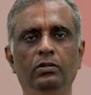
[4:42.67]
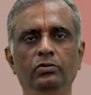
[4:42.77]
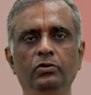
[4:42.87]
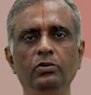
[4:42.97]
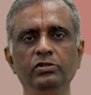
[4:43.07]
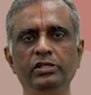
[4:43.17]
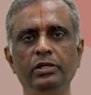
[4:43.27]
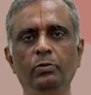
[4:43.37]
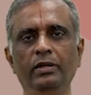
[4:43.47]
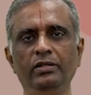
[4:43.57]
So
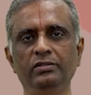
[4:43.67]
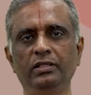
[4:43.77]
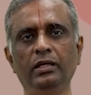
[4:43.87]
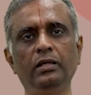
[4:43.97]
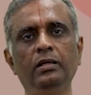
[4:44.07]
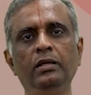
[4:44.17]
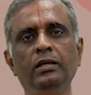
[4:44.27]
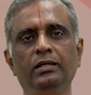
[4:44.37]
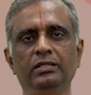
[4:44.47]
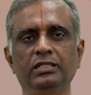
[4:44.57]
G1 is the
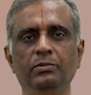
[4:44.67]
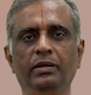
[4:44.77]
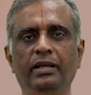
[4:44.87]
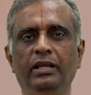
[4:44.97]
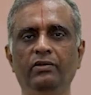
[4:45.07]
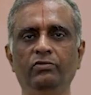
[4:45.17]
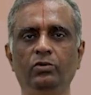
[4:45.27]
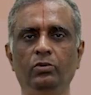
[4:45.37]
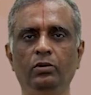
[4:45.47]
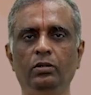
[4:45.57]
customer ID of
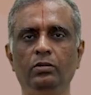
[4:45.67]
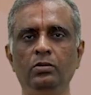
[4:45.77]
Google.